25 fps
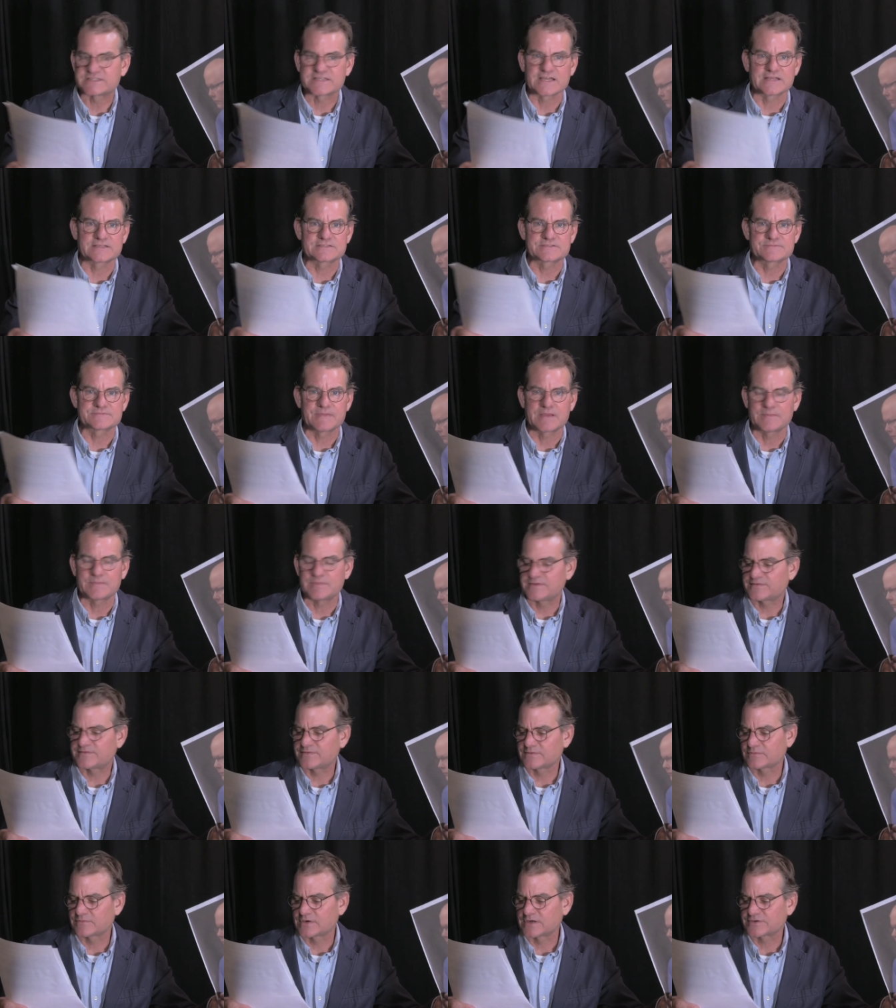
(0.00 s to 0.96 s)
That's maybe
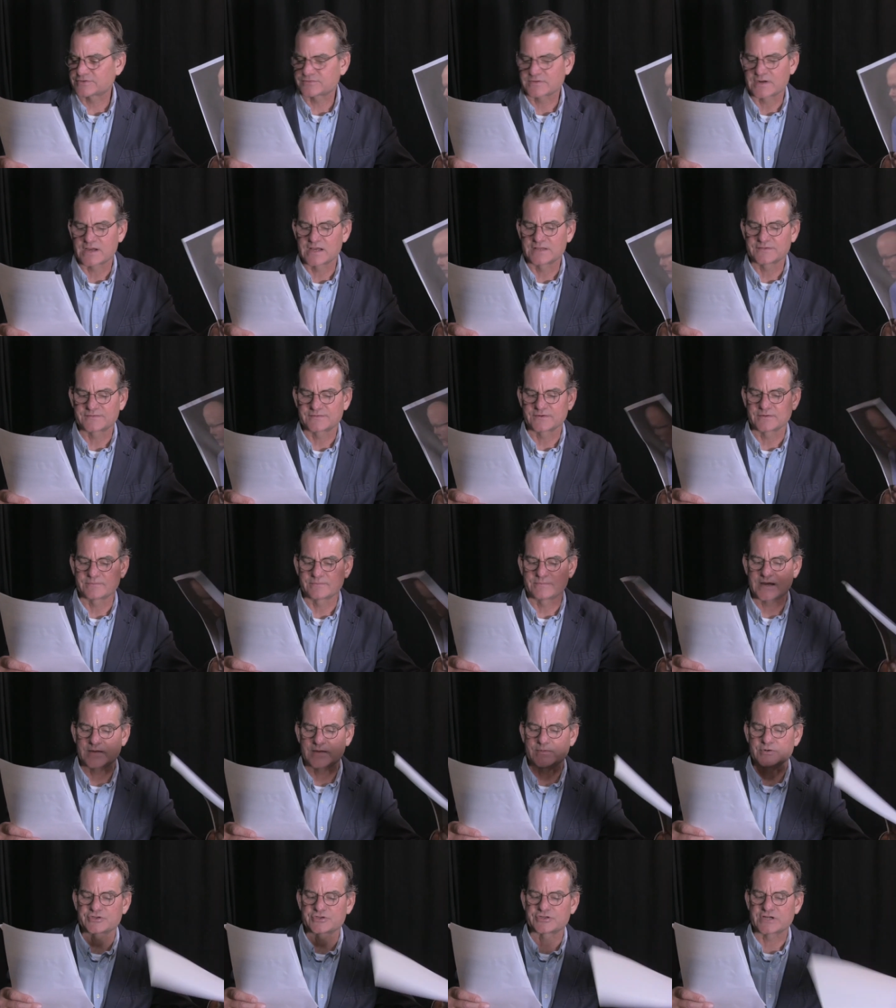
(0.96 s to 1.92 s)
some restaurants or
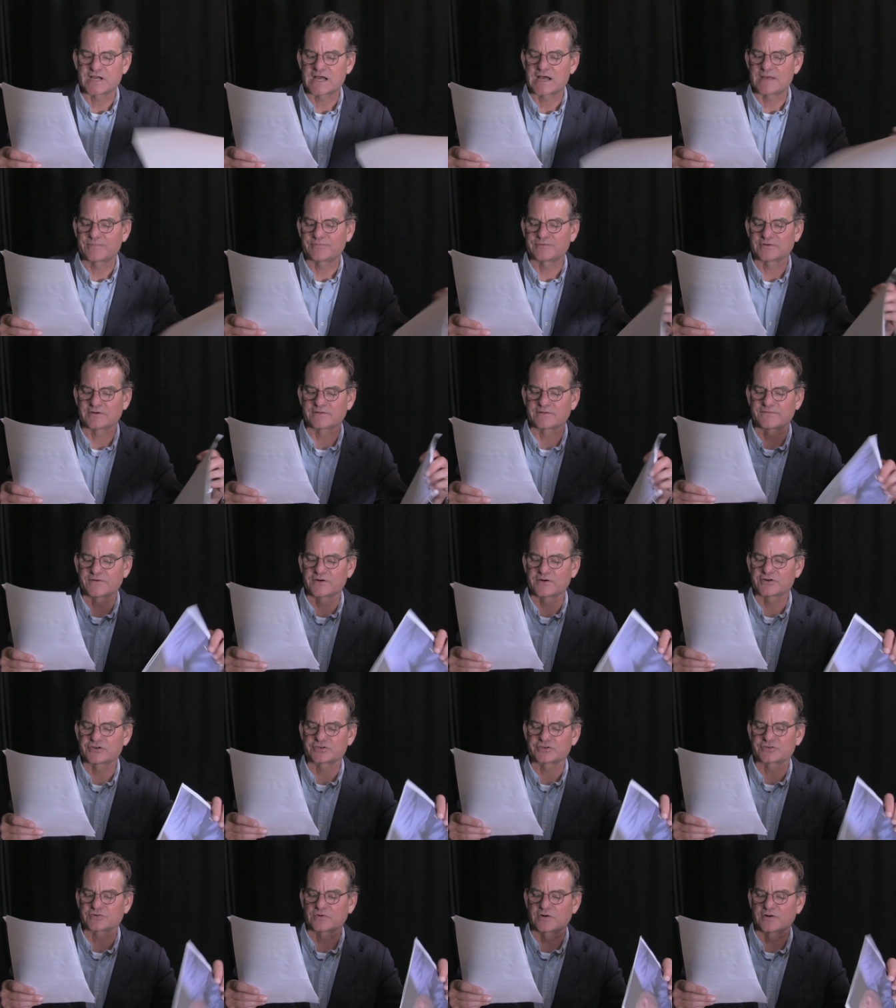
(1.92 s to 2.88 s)
barber shops or
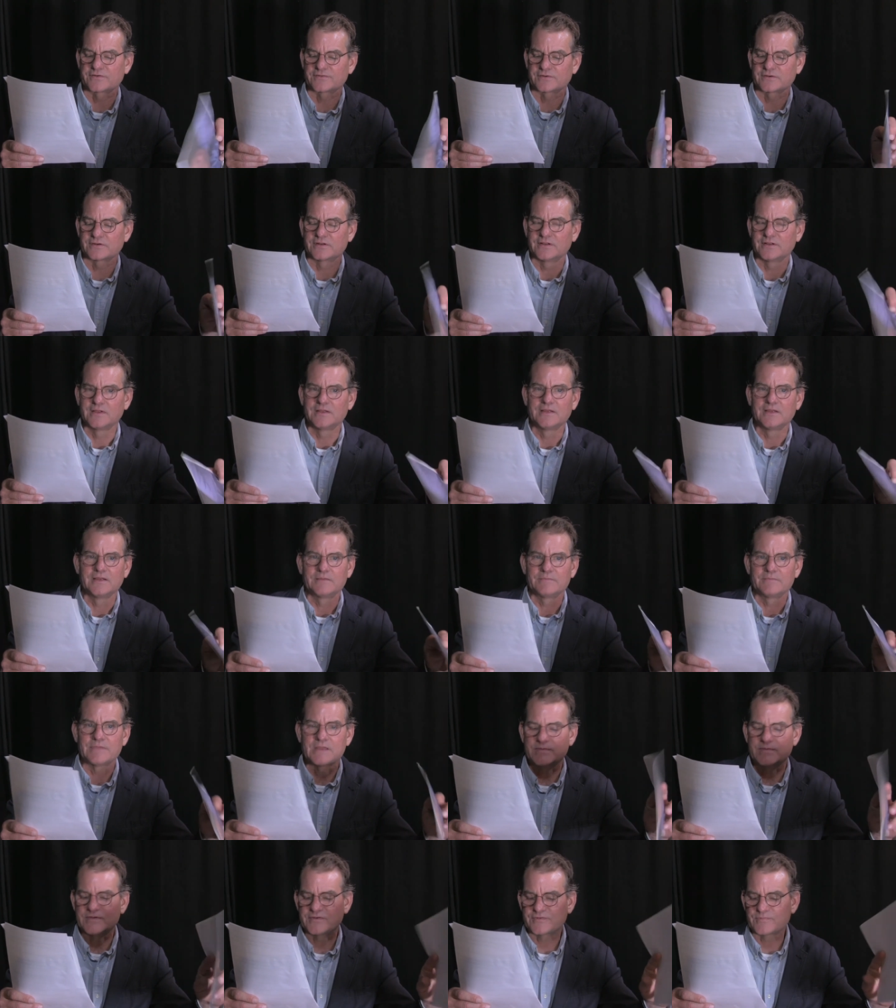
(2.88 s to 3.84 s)
furniture stores and
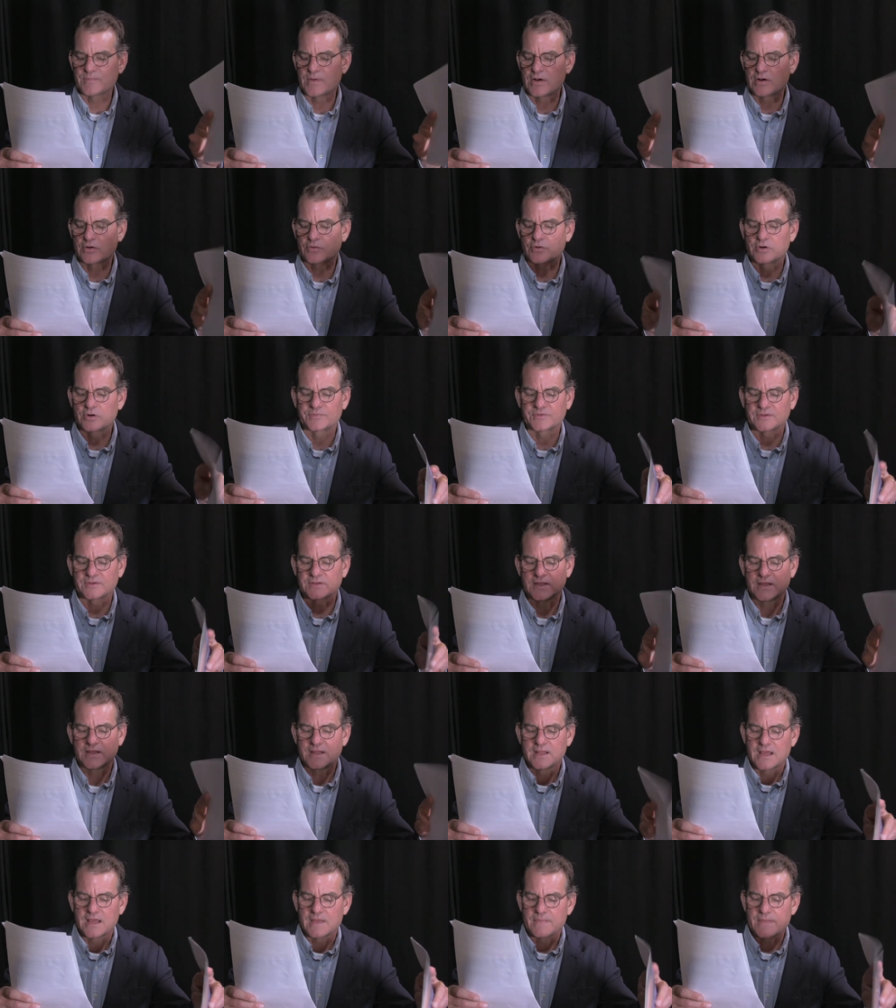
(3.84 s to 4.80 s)
maybe small groups. And,
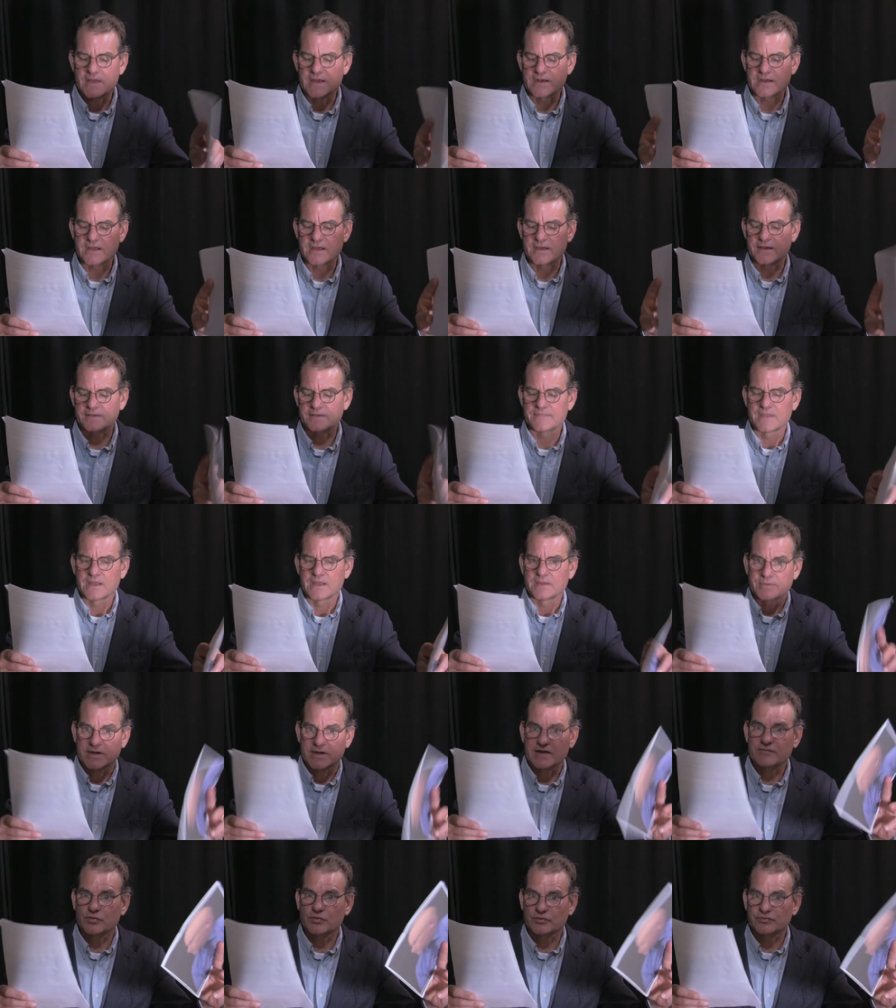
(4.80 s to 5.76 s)
and then, uh,
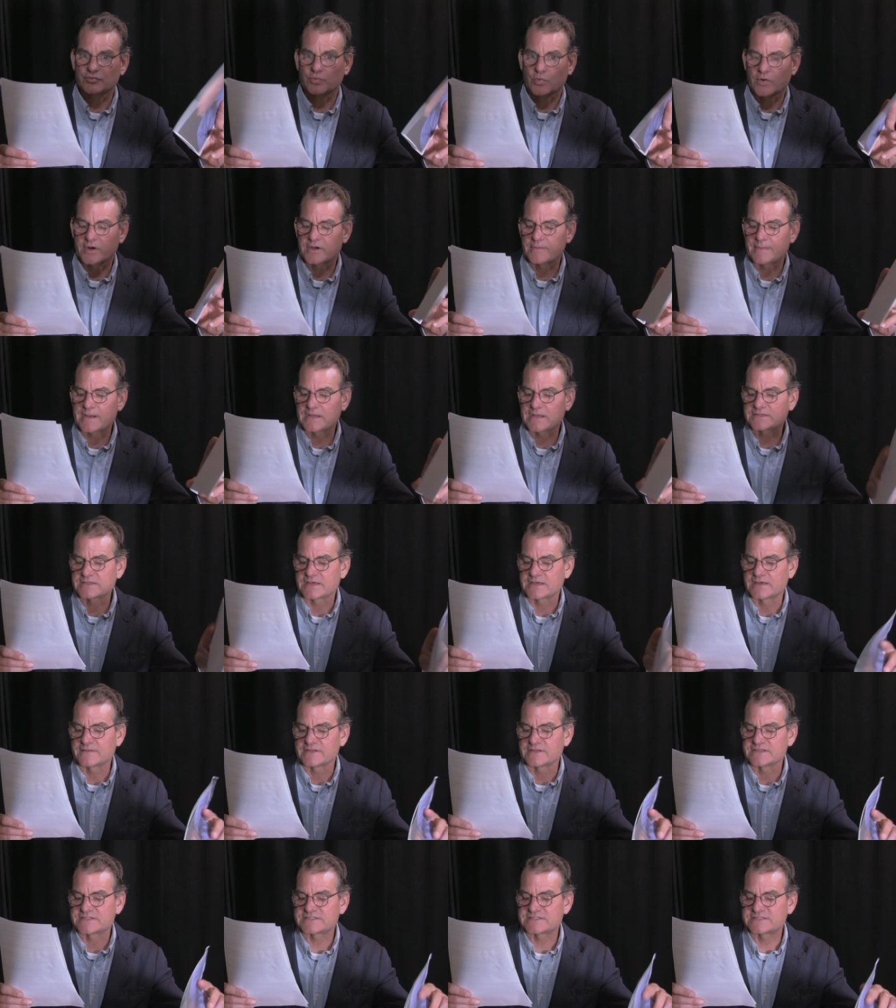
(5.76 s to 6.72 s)
but everyone's worried about the,
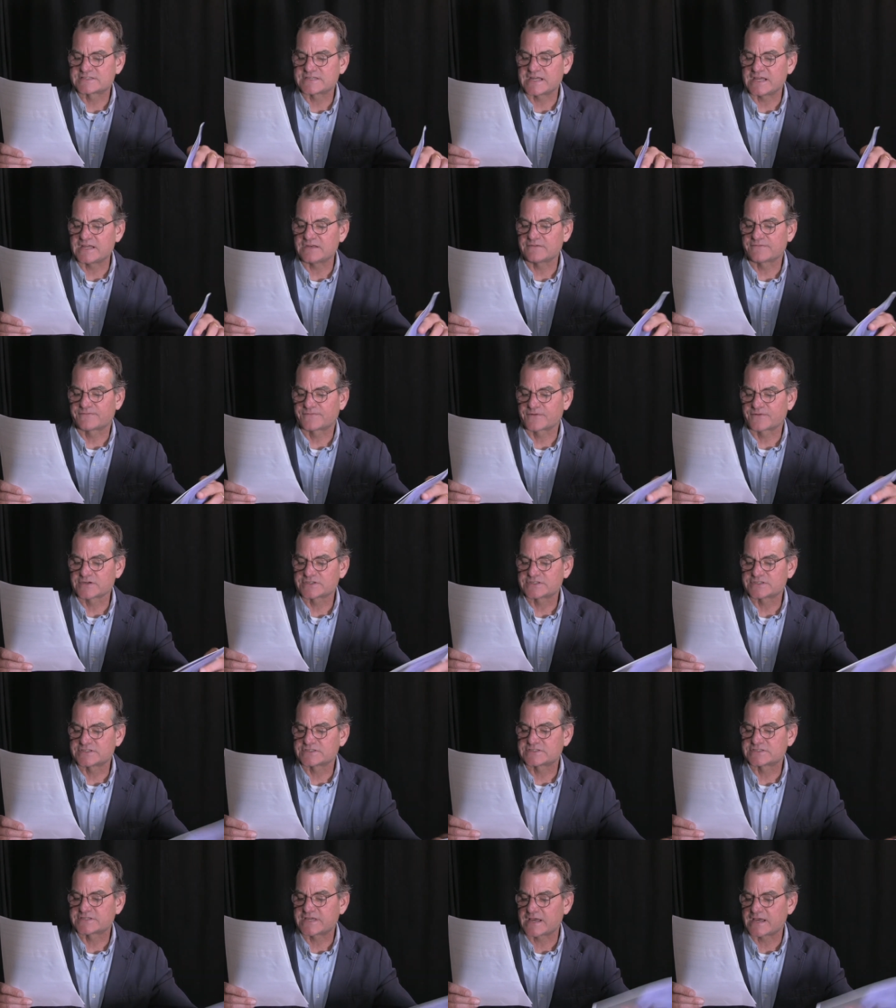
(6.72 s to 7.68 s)
the state
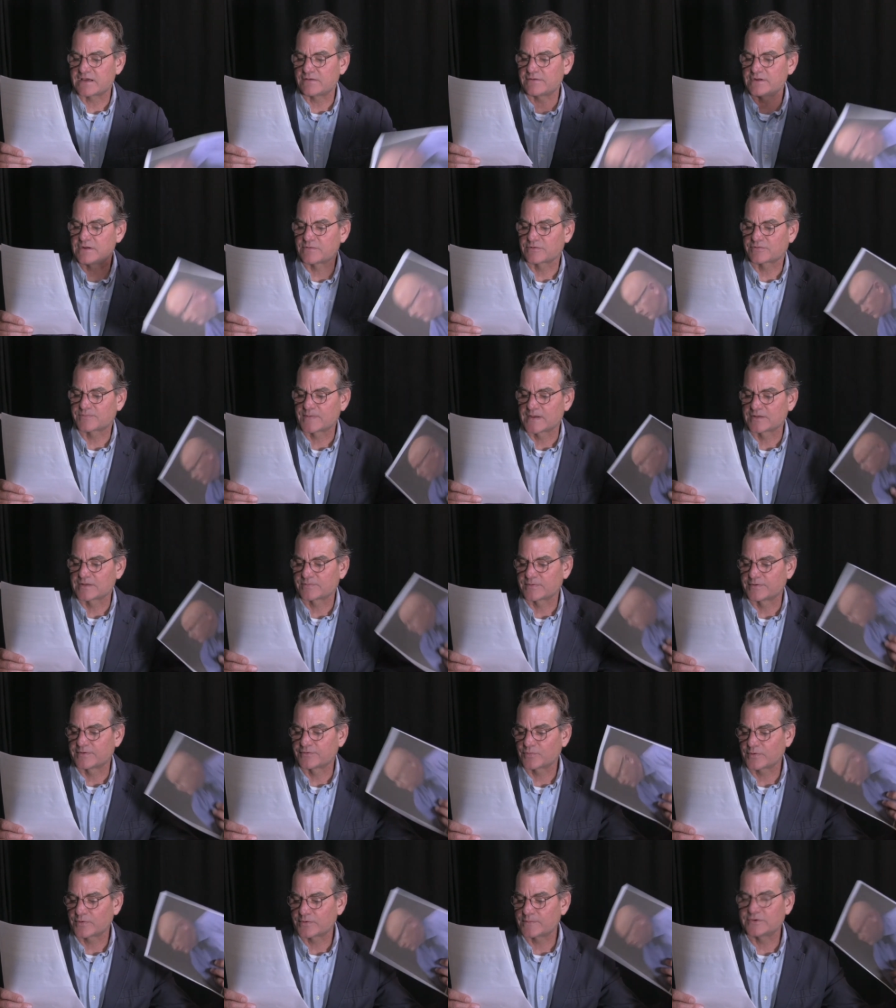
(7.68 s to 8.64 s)
versus county
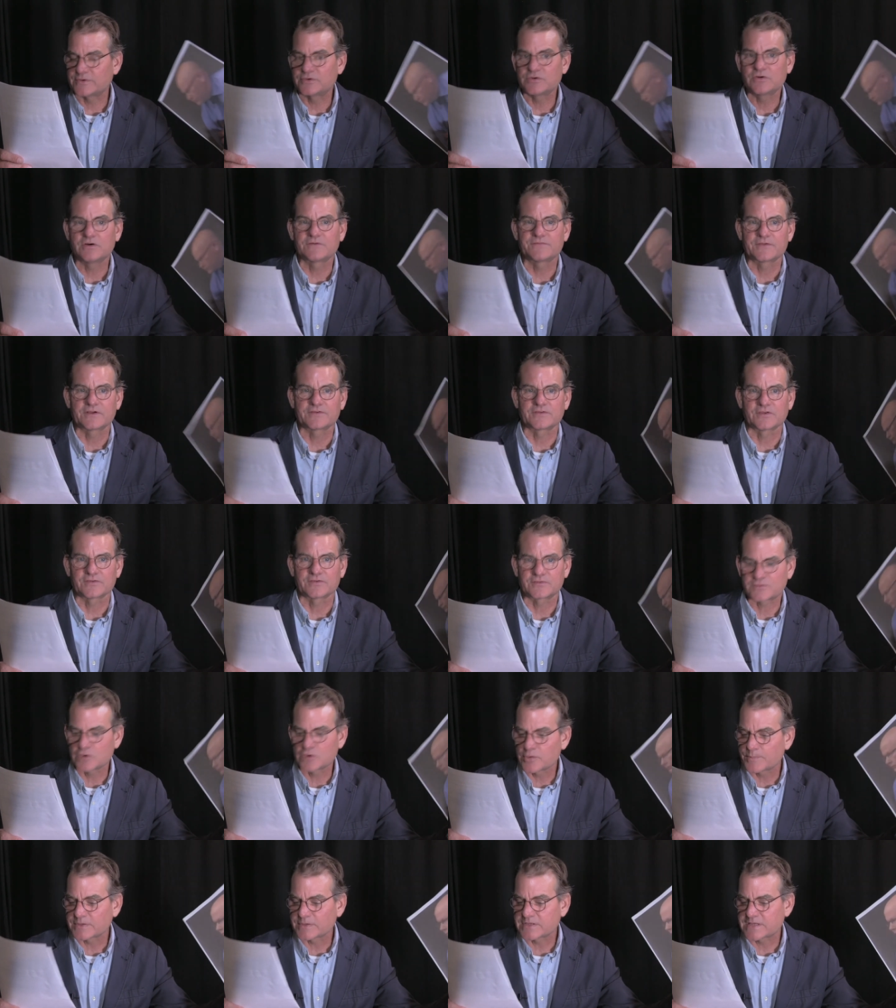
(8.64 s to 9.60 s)
responsibilities. What do we do if there's a
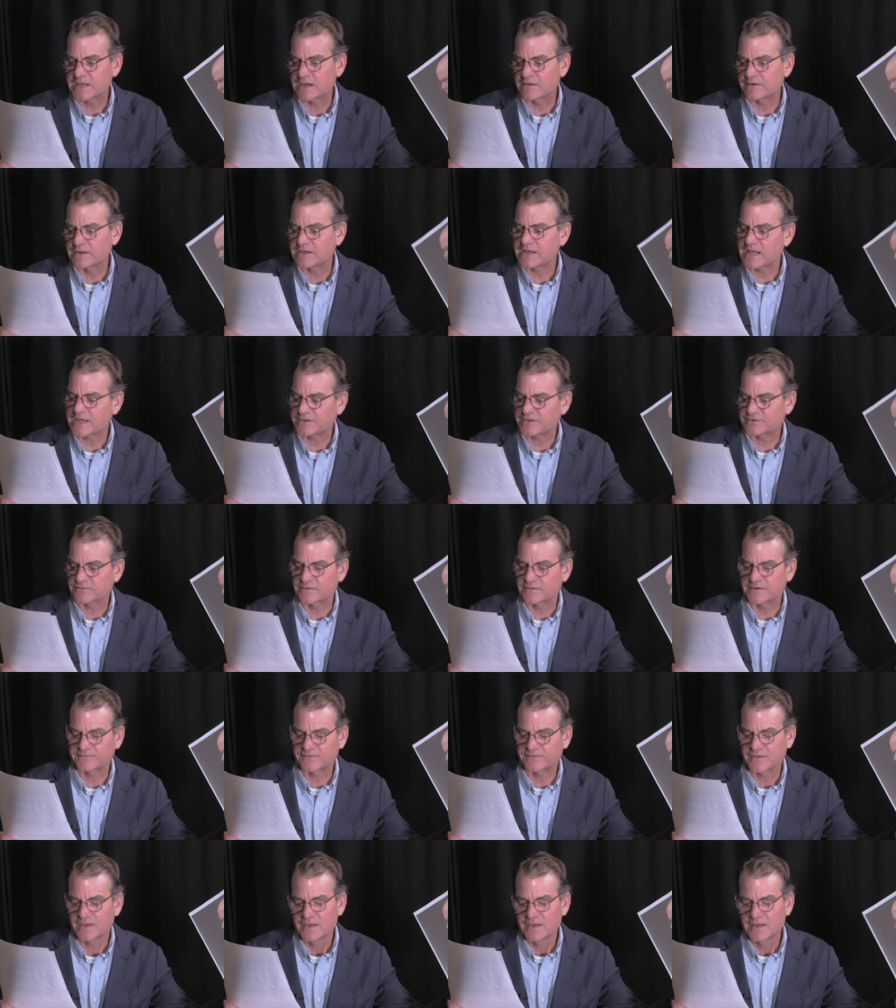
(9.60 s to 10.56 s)
stupid county next to us?